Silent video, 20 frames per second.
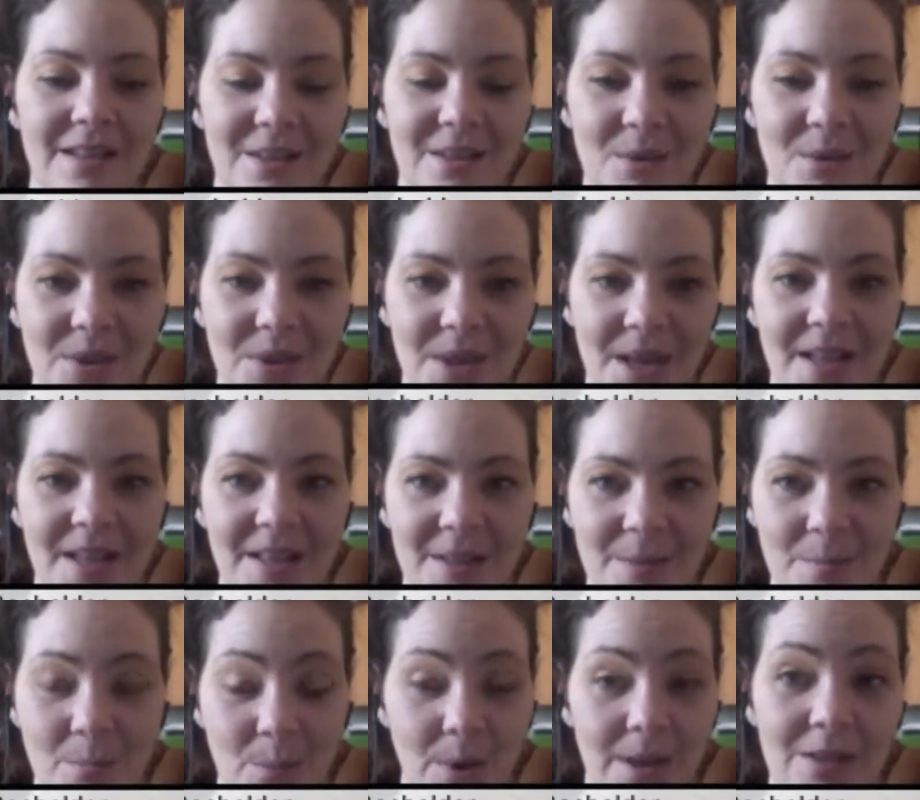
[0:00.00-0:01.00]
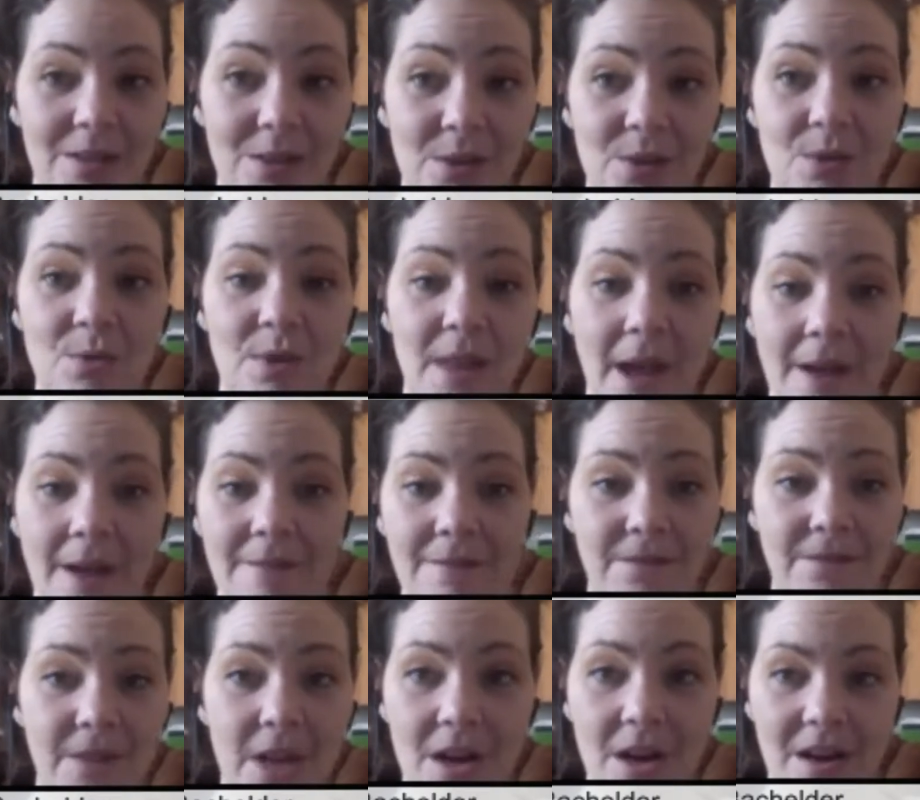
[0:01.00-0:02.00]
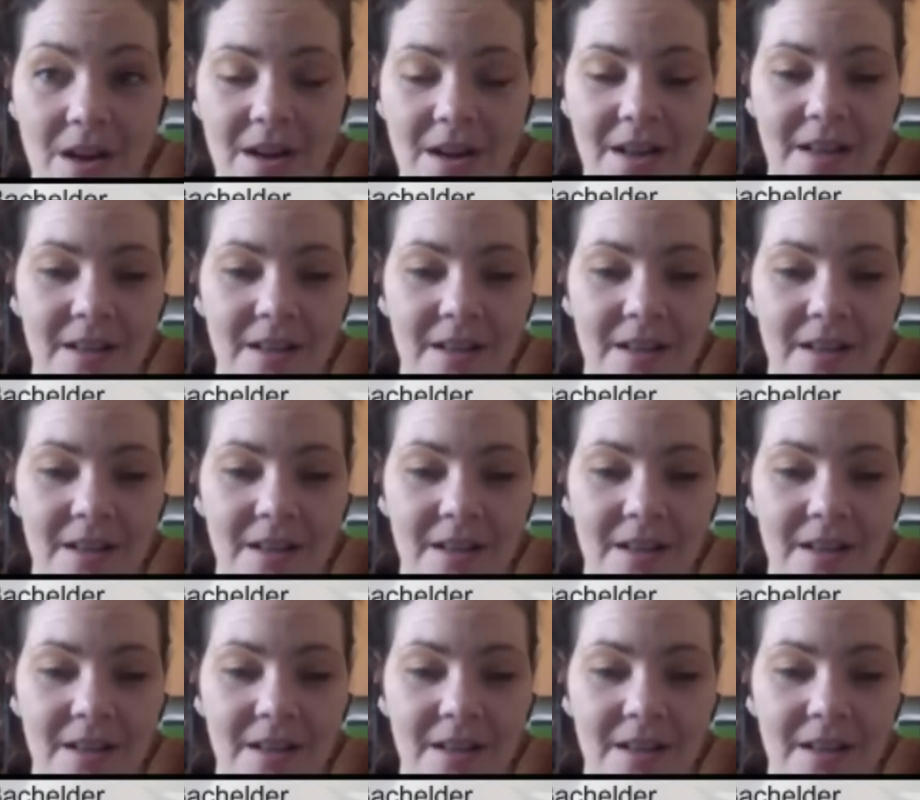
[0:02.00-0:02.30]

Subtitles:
So this breaks through that fear and